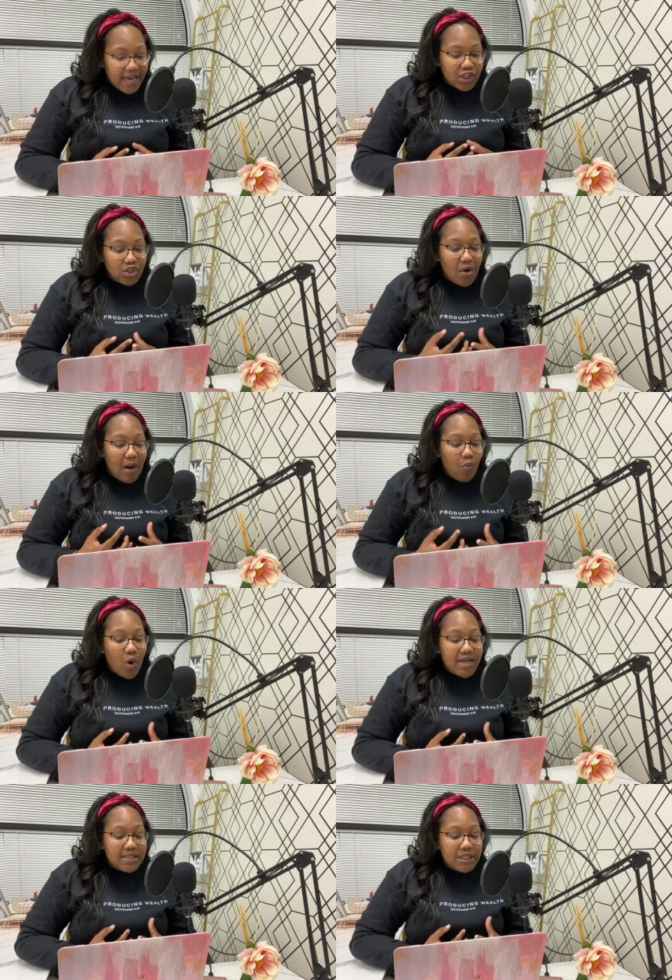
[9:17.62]
And so I
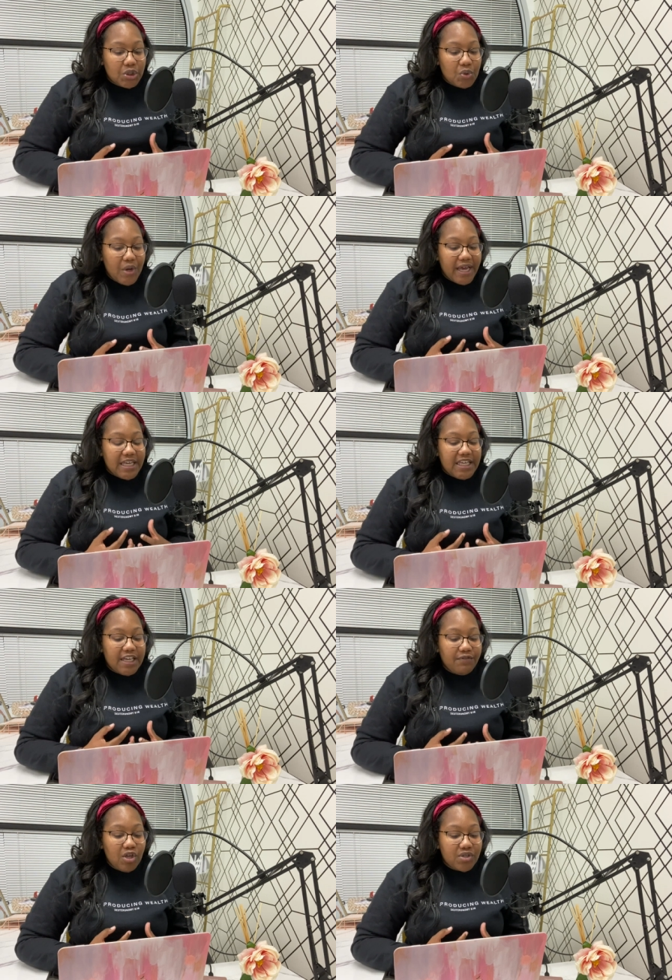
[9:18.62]
want to
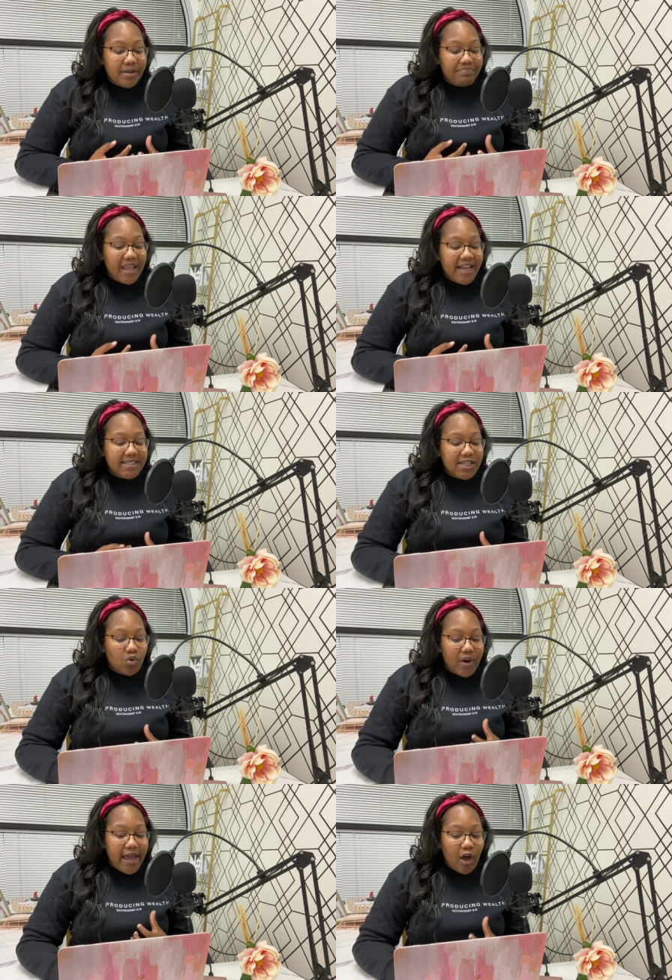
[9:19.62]
give you some things that's
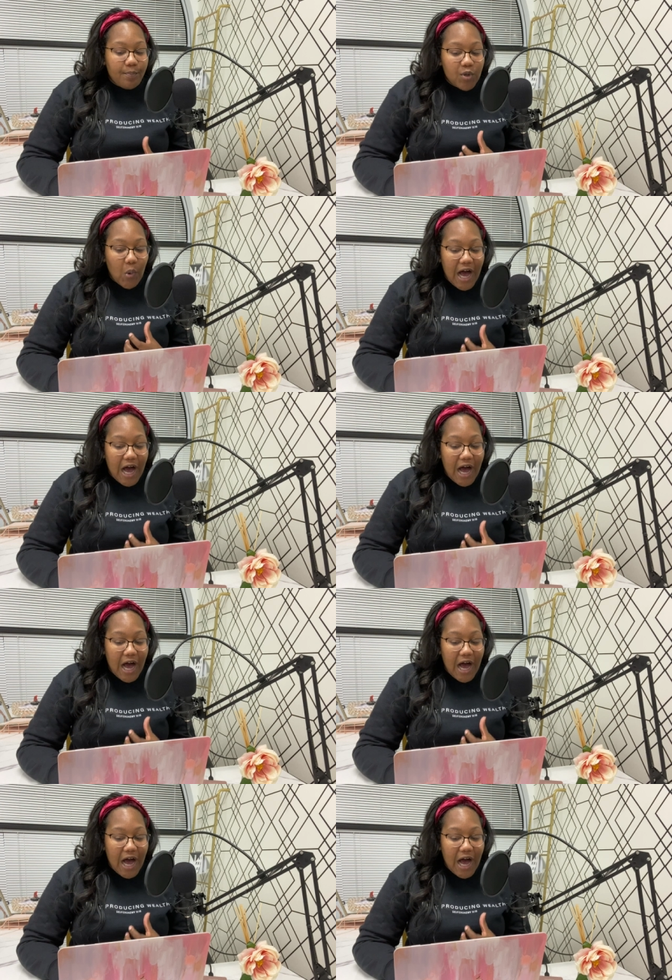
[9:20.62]
going to help you